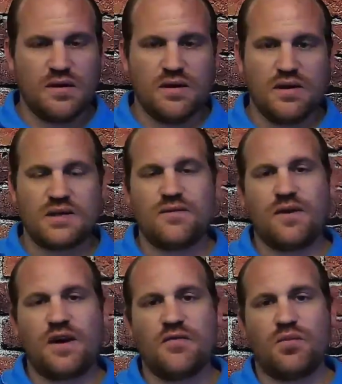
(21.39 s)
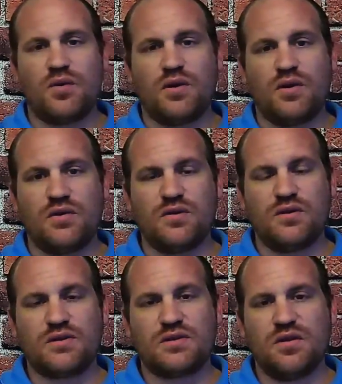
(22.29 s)
It's 5.2
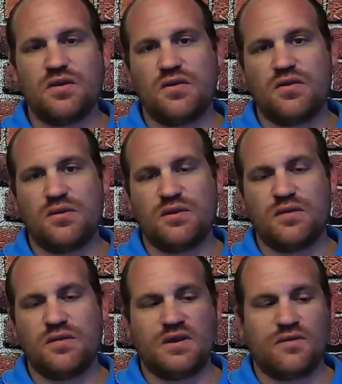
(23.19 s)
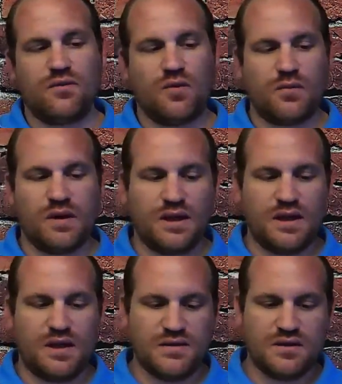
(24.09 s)
inches long with a 54 ring
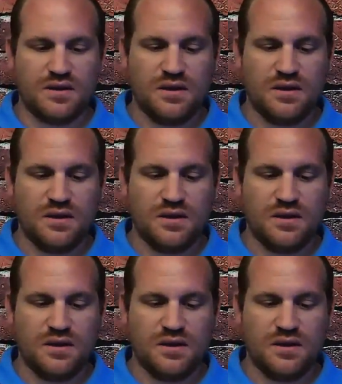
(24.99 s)
gauge.